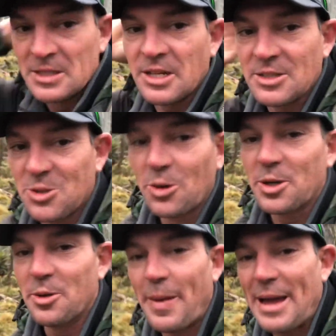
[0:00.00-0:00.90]
So I was talking
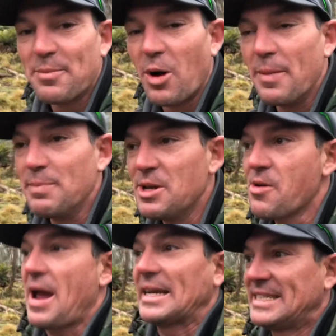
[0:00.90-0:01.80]
to a mate of mine,
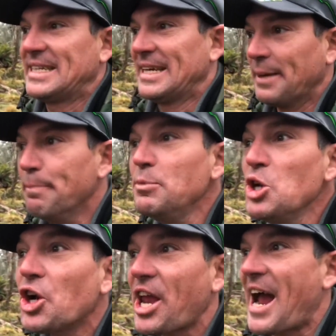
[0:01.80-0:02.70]
Murat,
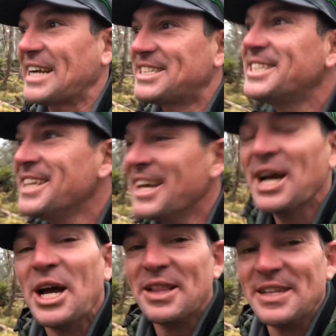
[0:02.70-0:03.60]
Murat,
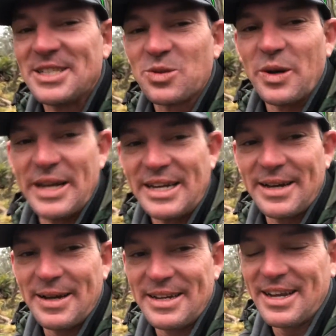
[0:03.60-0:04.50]
this week,
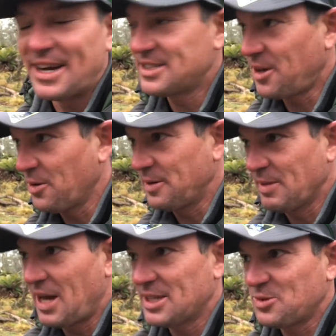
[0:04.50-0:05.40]
and I told him
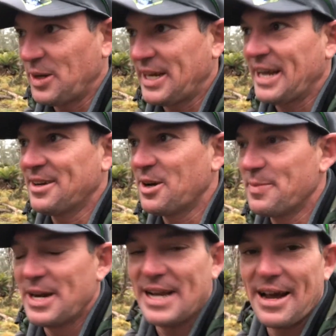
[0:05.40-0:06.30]
last weekend I'd
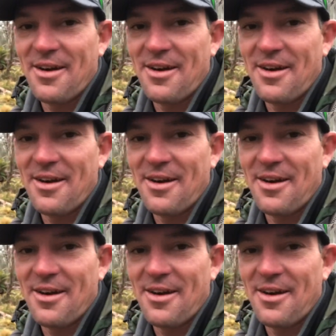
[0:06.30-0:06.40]
been out